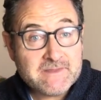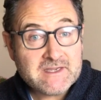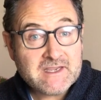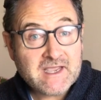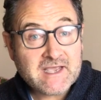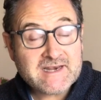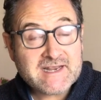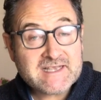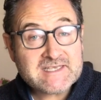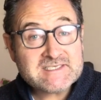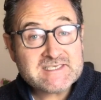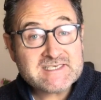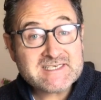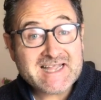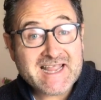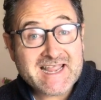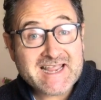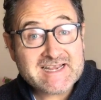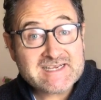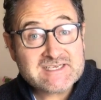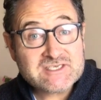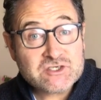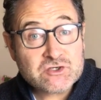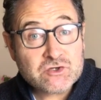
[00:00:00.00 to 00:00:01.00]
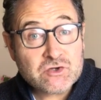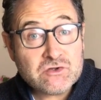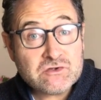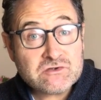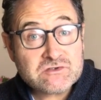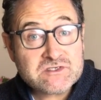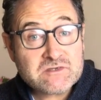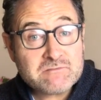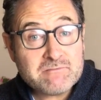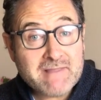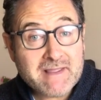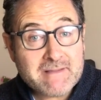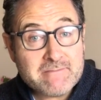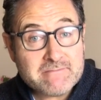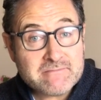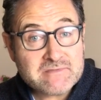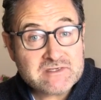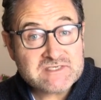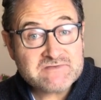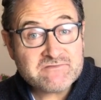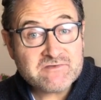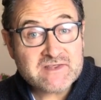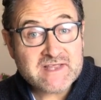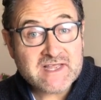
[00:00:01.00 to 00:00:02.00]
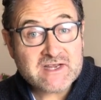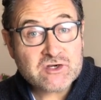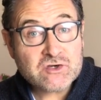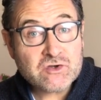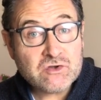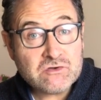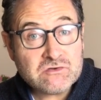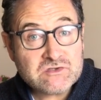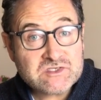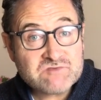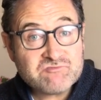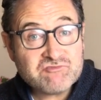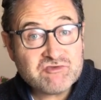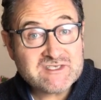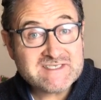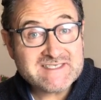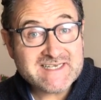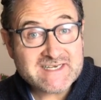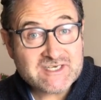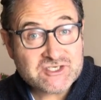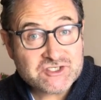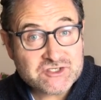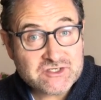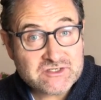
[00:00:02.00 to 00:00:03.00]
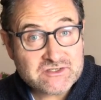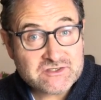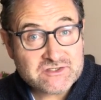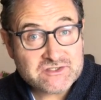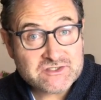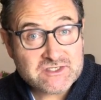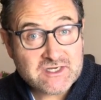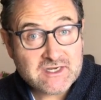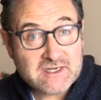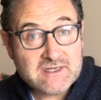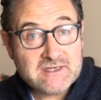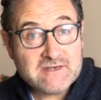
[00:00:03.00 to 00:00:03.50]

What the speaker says: and asked ex-cult members for their cult predictions